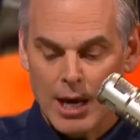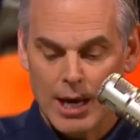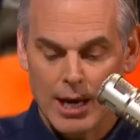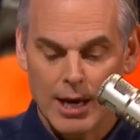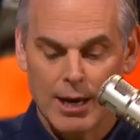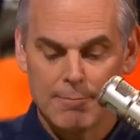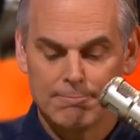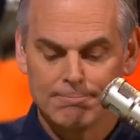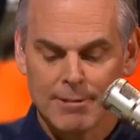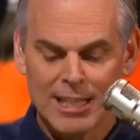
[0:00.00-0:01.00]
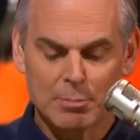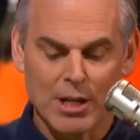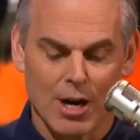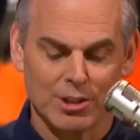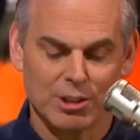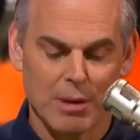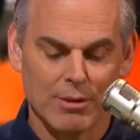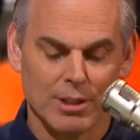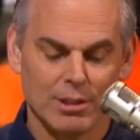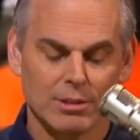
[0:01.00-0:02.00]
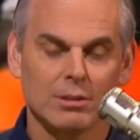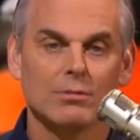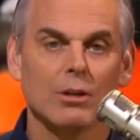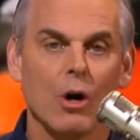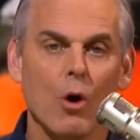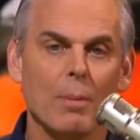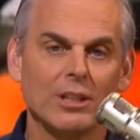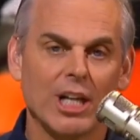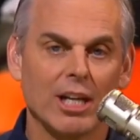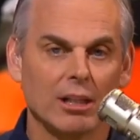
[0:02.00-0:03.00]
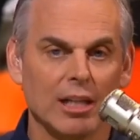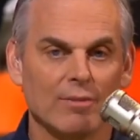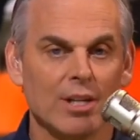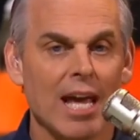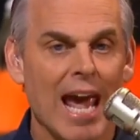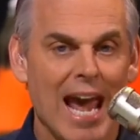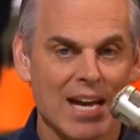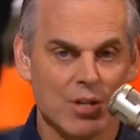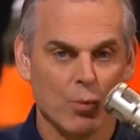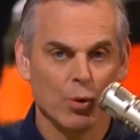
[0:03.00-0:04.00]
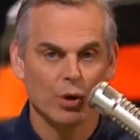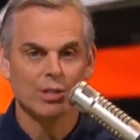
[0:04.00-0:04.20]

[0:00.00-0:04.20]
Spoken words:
Let's be honest about this. OBJ to Cleveland hasn't worked,